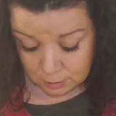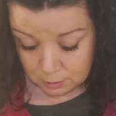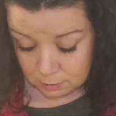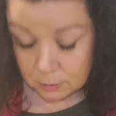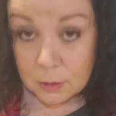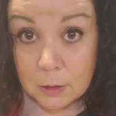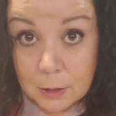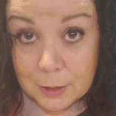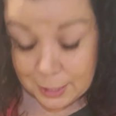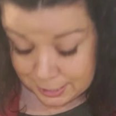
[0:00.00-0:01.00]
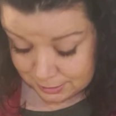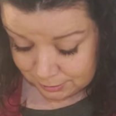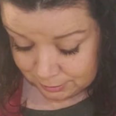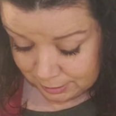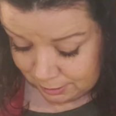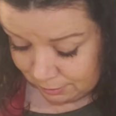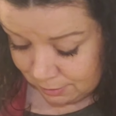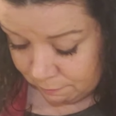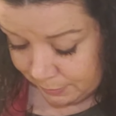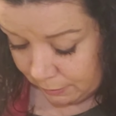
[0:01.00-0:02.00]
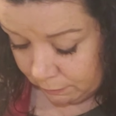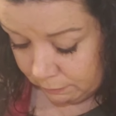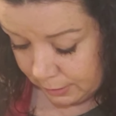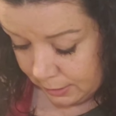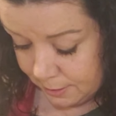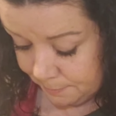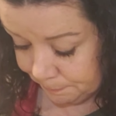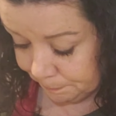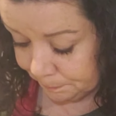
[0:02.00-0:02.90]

another light layer of mozzarella.